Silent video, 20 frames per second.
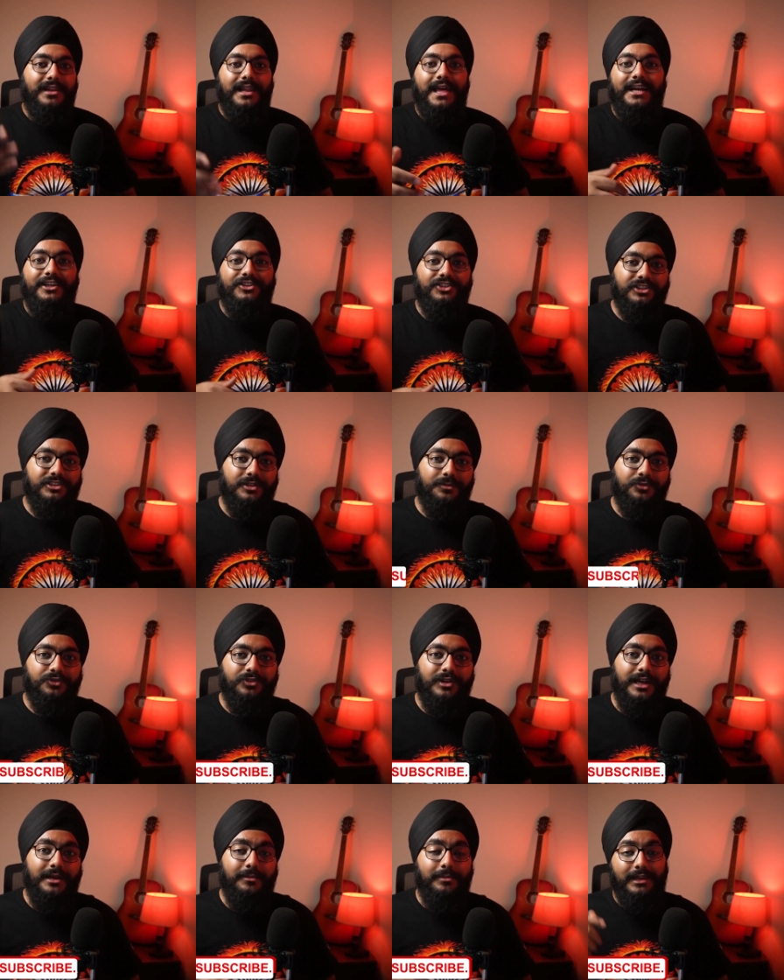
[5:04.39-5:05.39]
like, share,
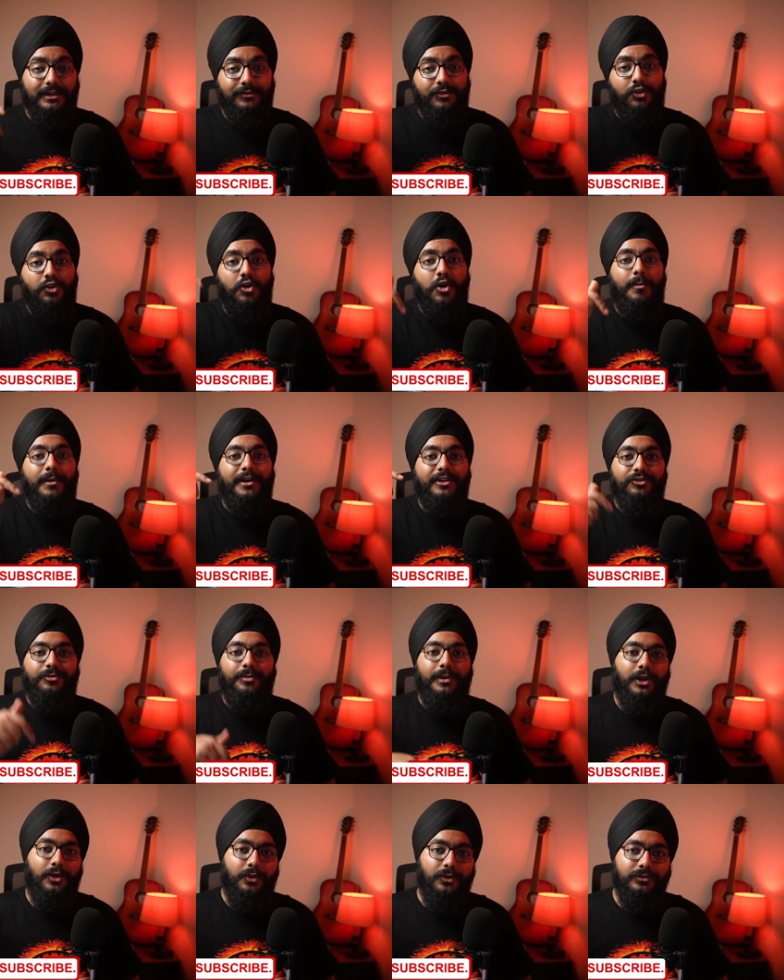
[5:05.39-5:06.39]
subscribe, leave your comments
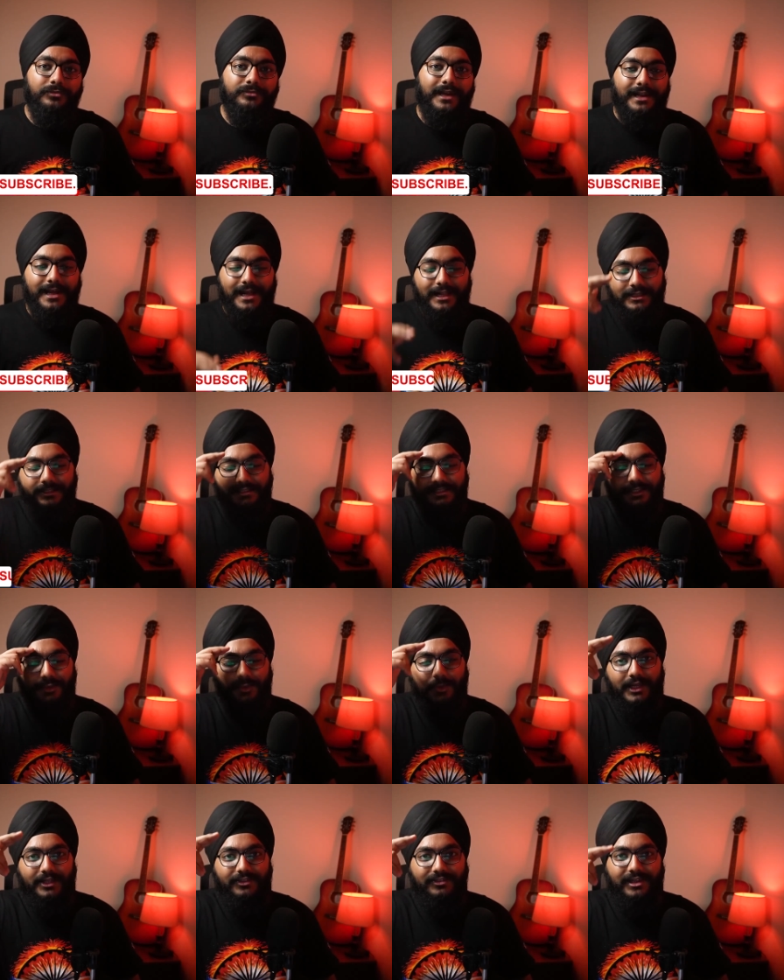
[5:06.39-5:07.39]
below, and I'll see you
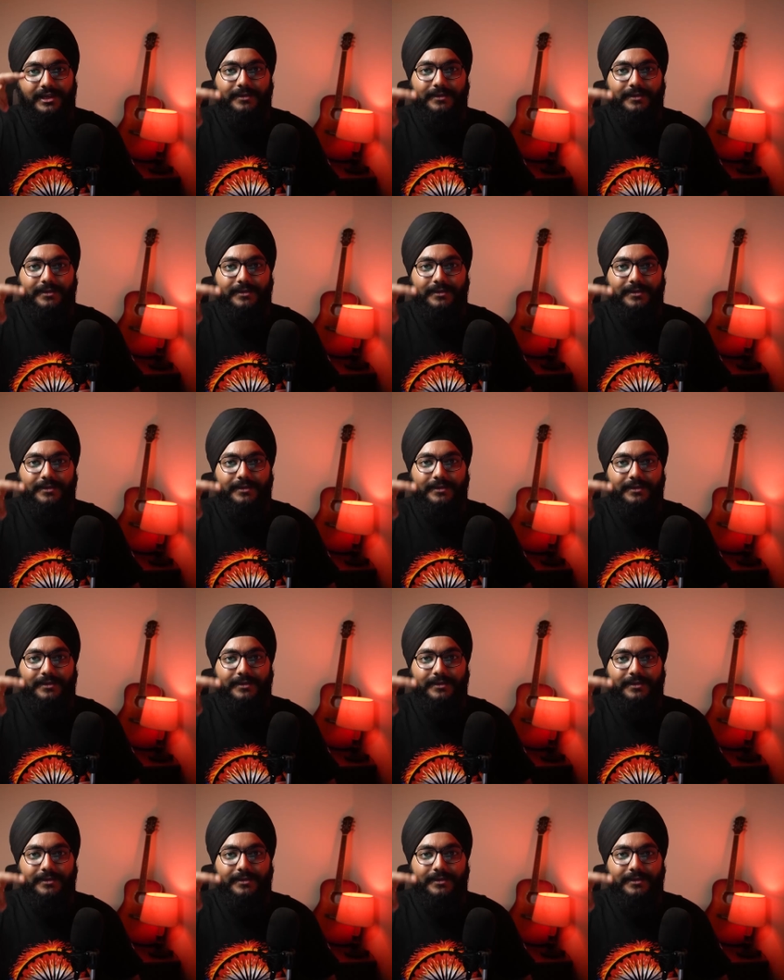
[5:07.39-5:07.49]
next